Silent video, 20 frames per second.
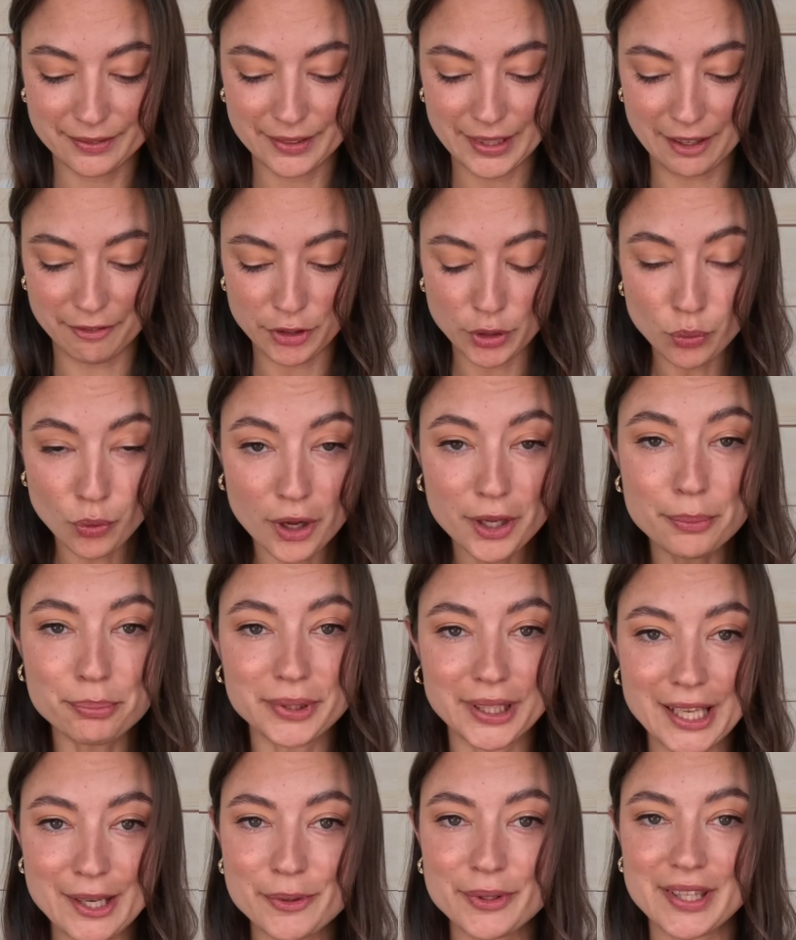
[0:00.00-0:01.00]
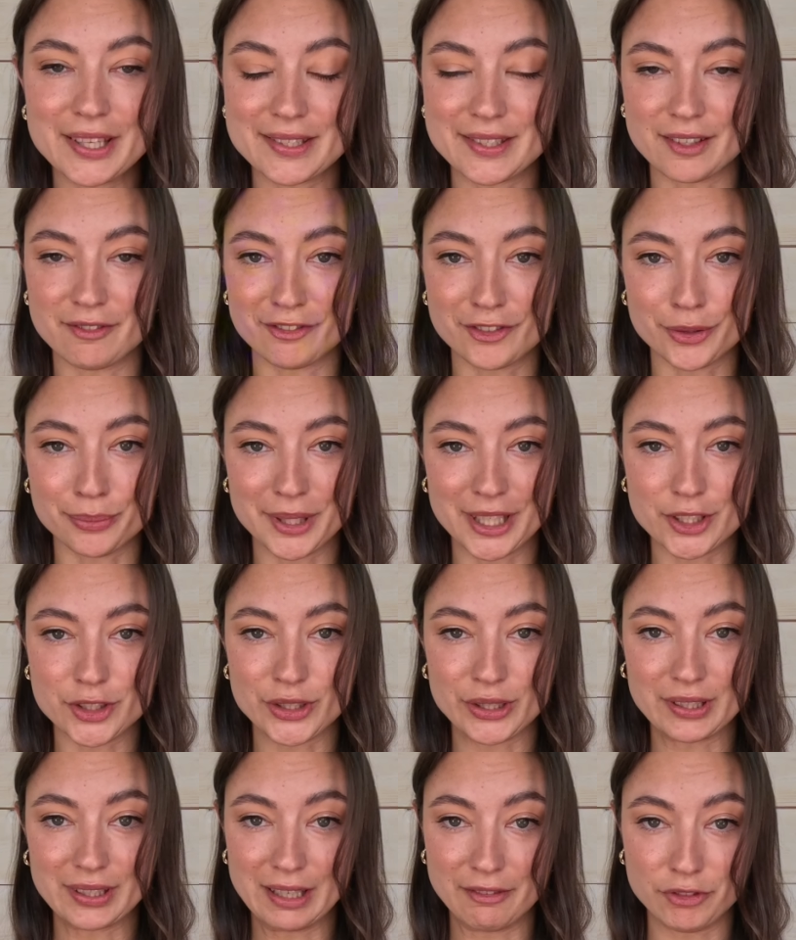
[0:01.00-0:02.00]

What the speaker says: if you want to play with this information,